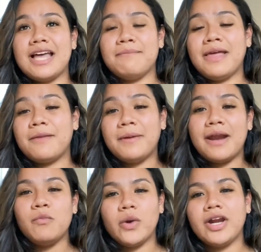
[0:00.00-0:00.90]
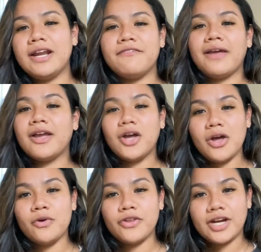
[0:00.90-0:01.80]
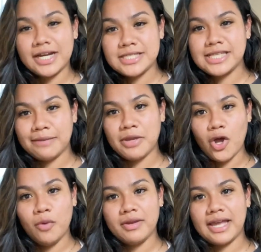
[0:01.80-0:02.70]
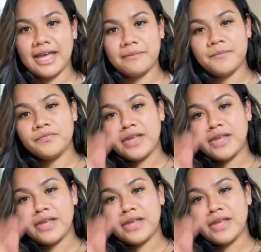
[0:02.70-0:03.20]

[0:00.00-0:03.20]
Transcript: I'm like, but I'm worried if I go, they're gonna send me home again.